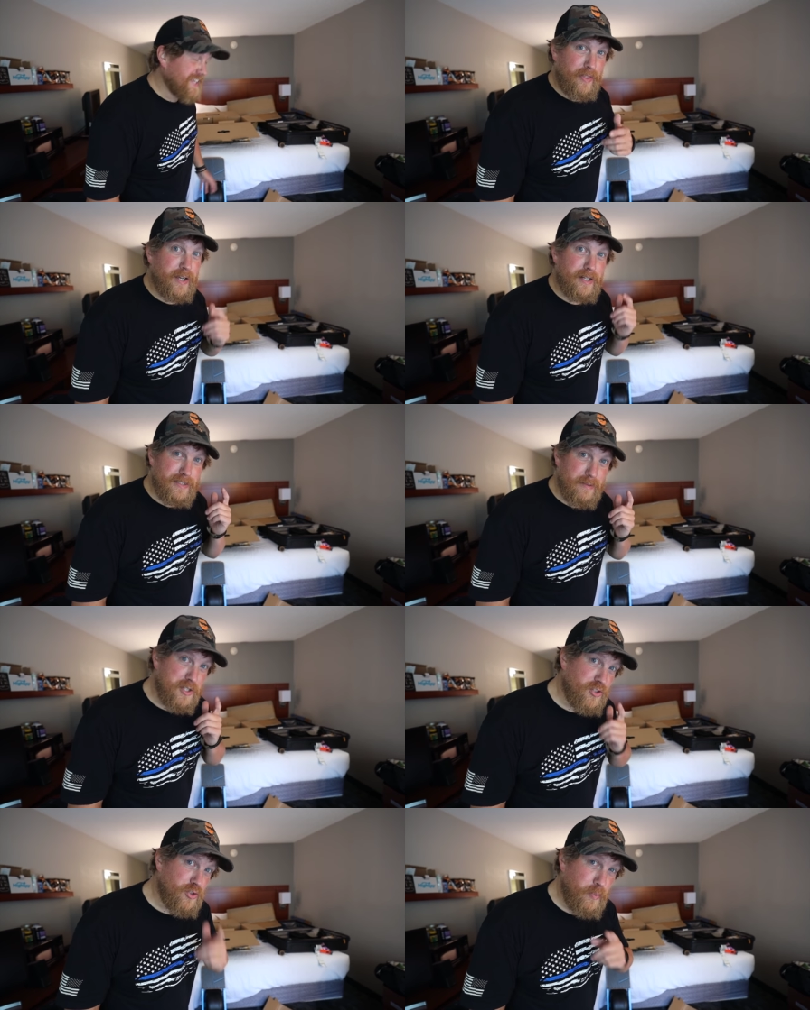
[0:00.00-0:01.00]
I think it's gonna
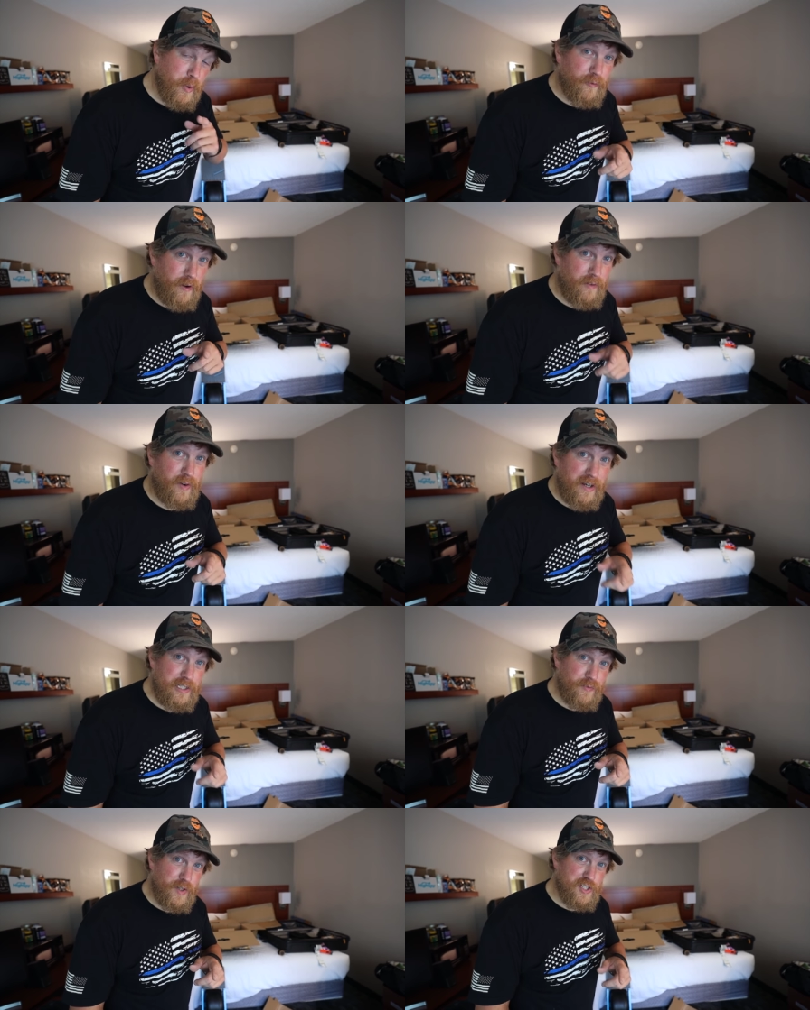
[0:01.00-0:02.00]
be super fun for
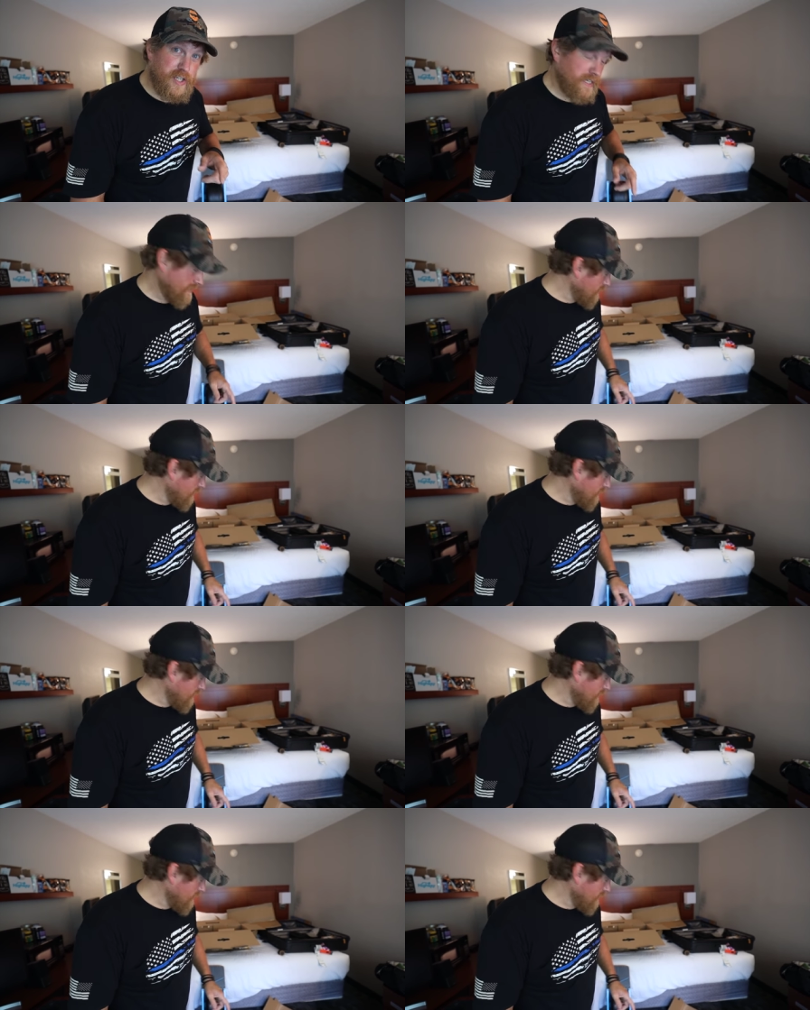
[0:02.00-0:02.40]
ice fishing.